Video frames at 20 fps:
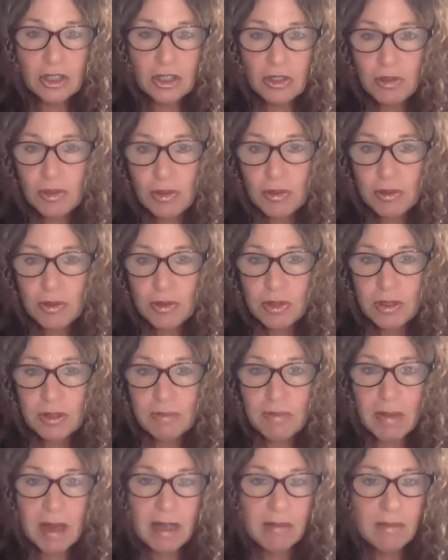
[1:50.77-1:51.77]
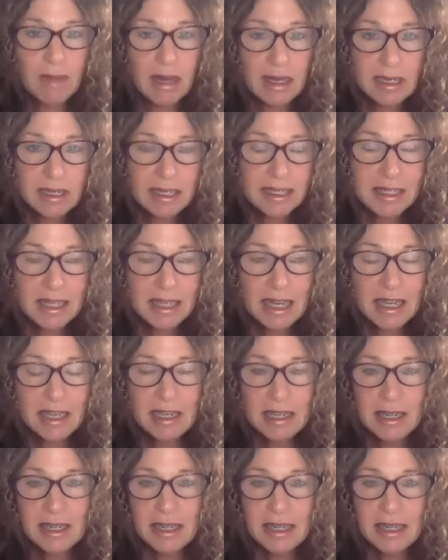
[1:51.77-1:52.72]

truth, my mindset,